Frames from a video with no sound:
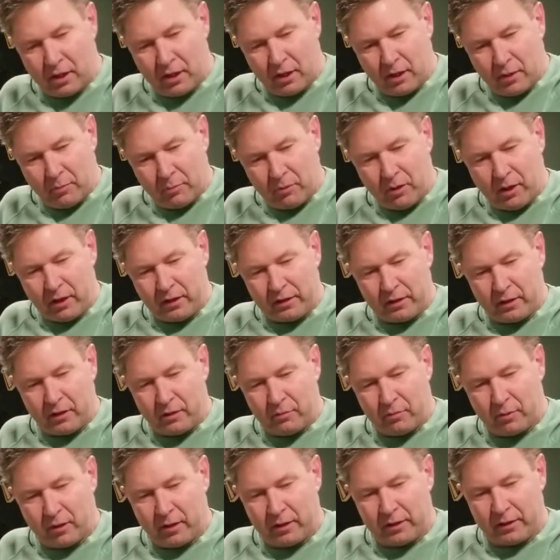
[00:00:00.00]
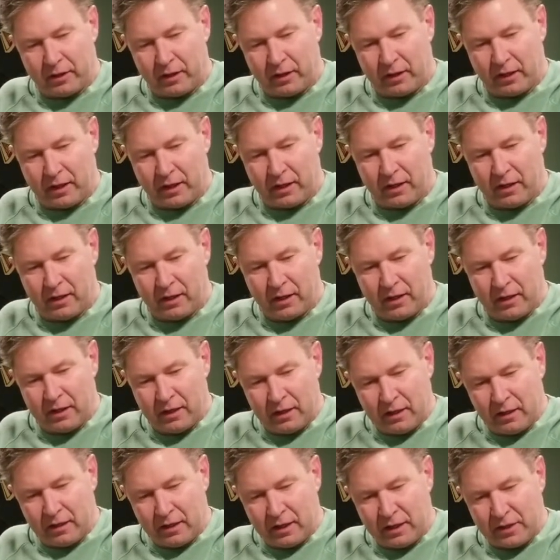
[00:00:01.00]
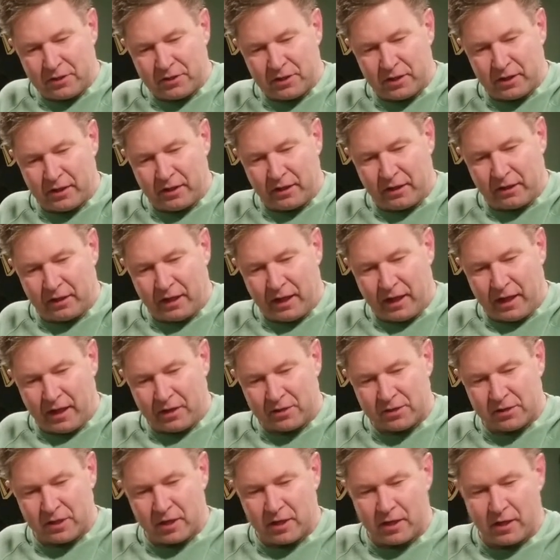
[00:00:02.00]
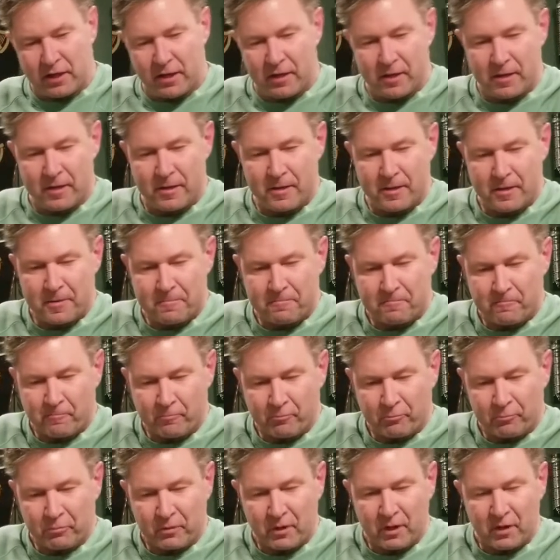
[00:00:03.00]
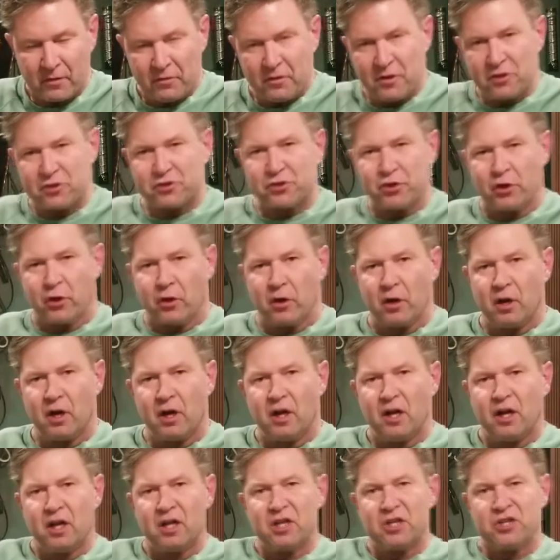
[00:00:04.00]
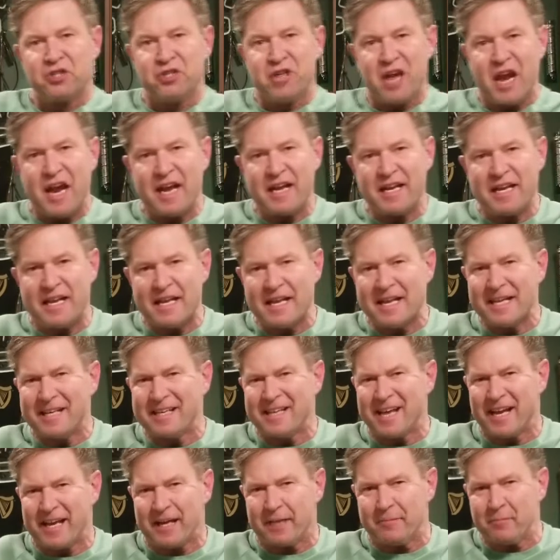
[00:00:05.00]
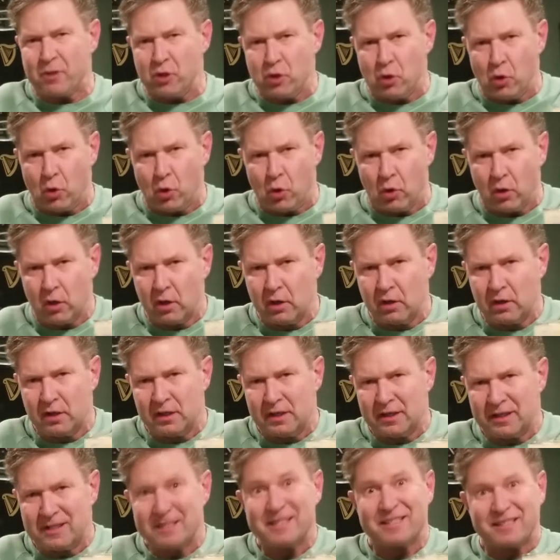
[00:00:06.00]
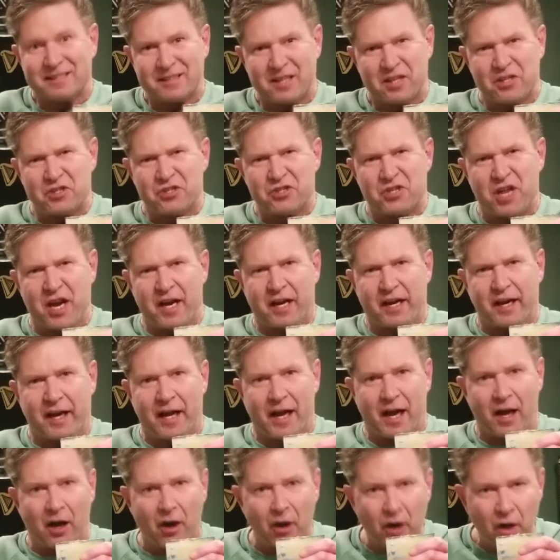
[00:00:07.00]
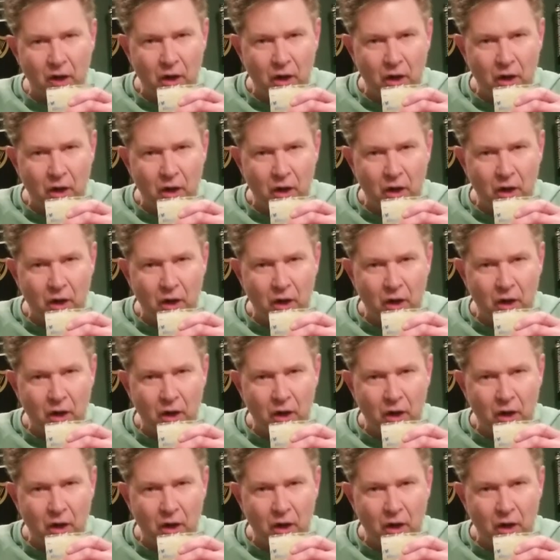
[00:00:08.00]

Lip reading: Put it in there. Let it sit in the glass. This is your JD Kickin Mule. Let's check it out.